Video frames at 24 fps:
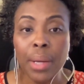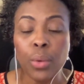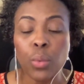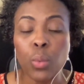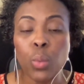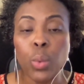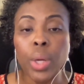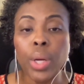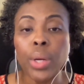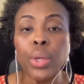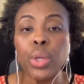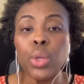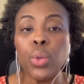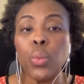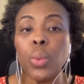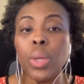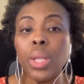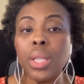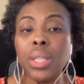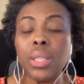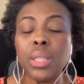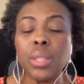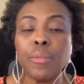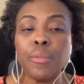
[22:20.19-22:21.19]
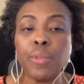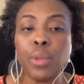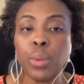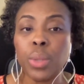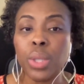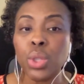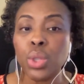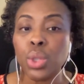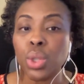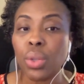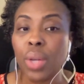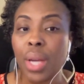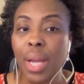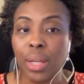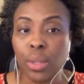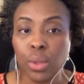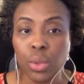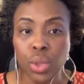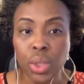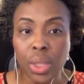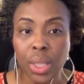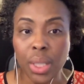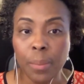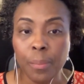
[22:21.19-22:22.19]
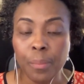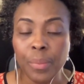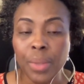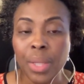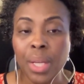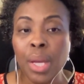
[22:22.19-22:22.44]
Where are you willing to focus your energy?